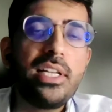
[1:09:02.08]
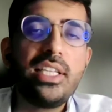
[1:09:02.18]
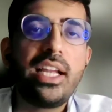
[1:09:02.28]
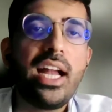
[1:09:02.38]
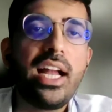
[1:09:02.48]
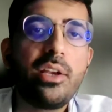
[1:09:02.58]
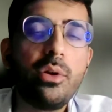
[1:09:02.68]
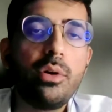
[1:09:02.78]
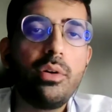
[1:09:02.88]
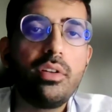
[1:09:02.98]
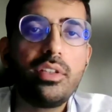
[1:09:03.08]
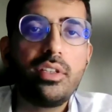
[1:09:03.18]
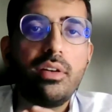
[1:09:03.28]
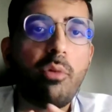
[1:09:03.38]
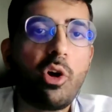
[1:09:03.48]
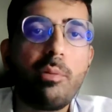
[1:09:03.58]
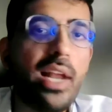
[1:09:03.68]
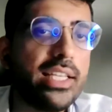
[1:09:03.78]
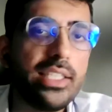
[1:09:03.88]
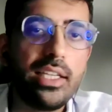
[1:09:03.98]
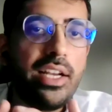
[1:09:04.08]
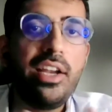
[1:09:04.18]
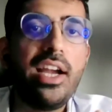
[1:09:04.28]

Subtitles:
building and, you know, monopolizing.